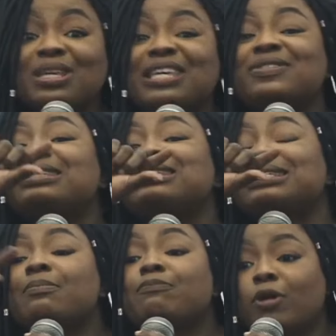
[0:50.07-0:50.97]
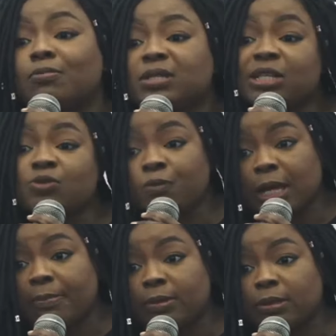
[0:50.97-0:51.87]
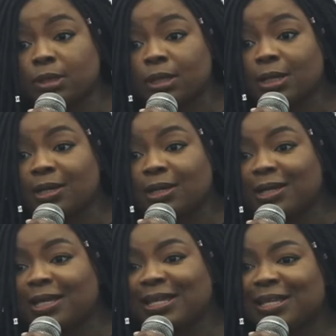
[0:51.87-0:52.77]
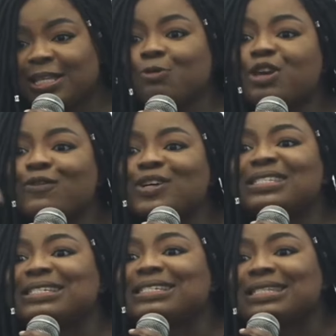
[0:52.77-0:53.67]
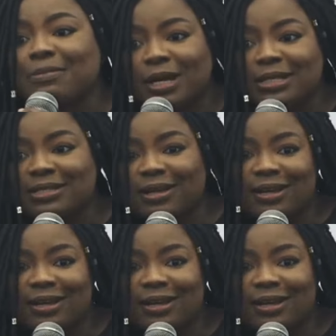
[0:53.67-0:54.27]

the same prompt, guess what will happen? It will give us the same answer,